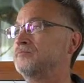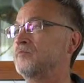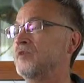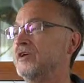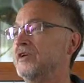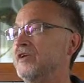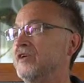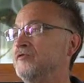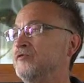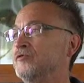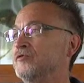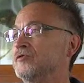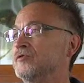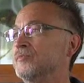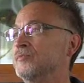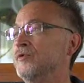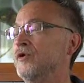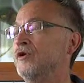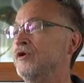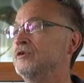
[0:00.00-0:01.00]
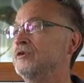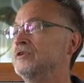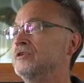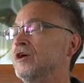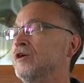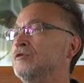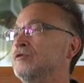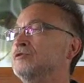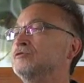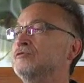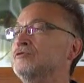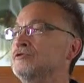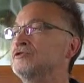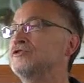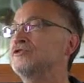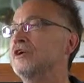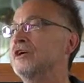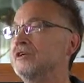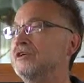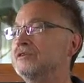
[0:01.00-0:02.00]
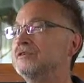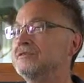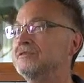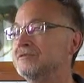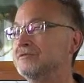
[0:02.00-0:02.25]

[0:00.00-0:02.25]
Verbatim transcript: I gave you the pearl, and now you try